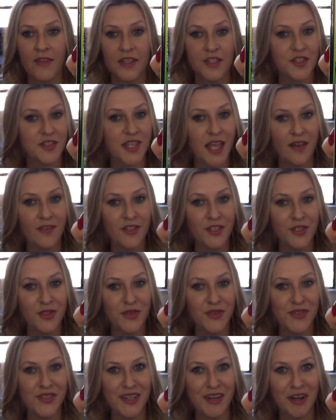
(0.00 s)
I just haven't
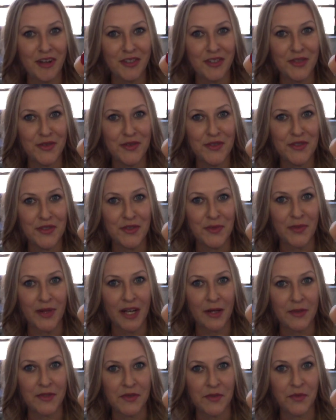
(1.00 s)
used it on YouTube, but
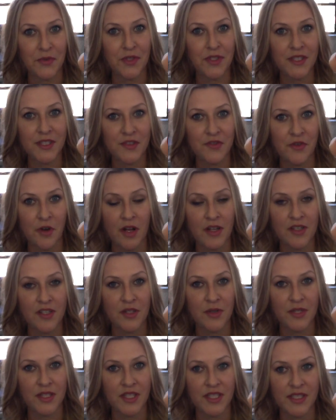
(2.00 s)
I was really drawn
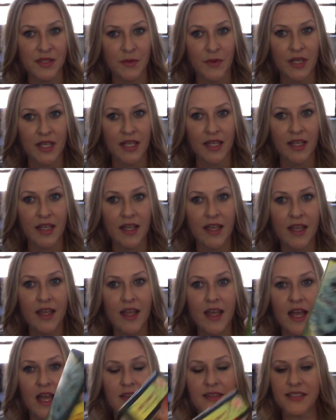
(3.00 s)
to it this week.
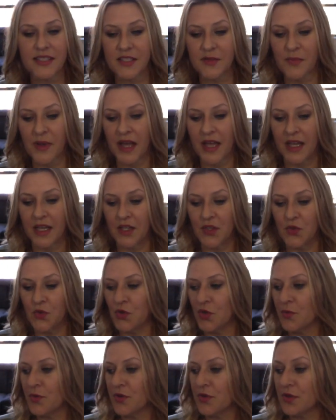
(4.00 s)
And this is by
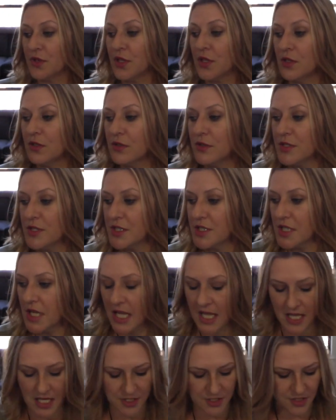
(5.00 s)
Norbert Loesch,
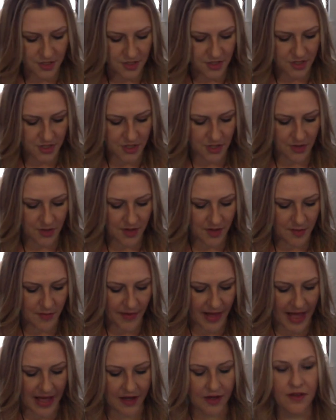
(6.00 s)
just to show you the
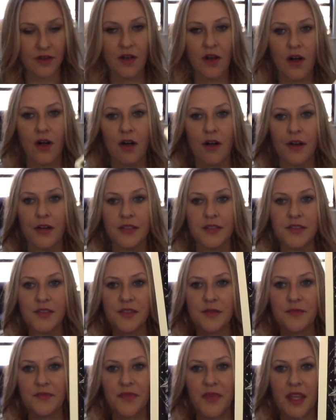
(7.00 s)
back of the
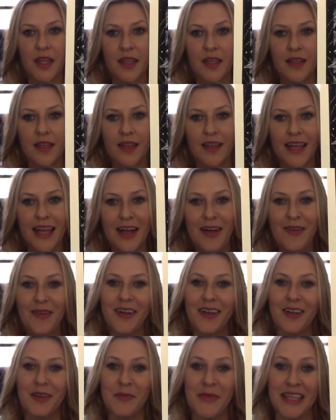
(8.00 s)
cards.
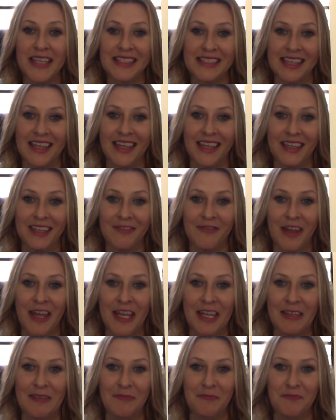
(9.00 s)
How amazing,
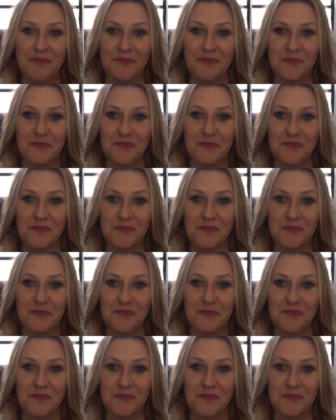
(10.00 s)
right?